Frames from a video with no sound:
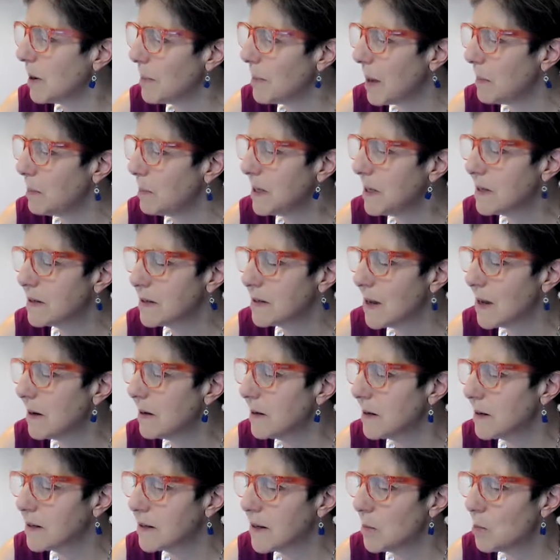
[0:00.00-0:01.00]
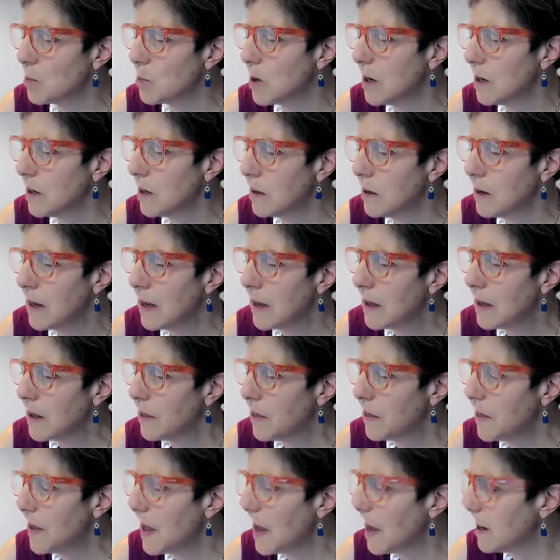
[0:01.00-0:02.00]
I'm happy to send to someone
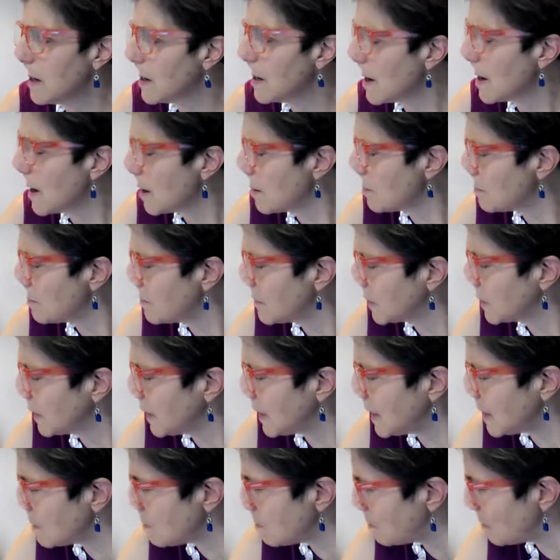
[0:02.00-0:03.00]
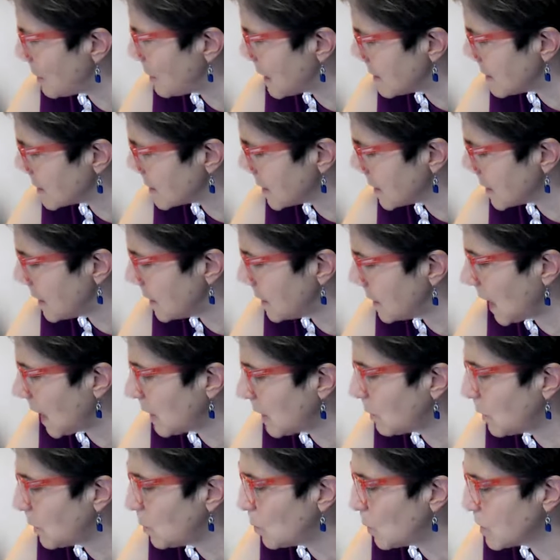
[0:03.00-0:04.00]
that um, Leah Belsky and
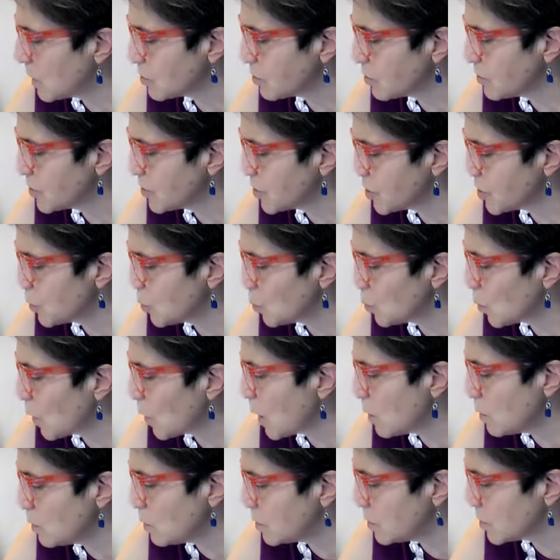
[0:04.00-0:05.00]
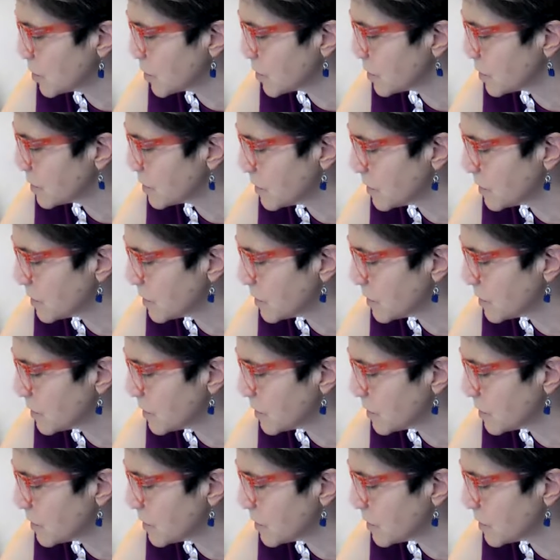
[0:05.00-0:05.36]
Henry Richardson wrote.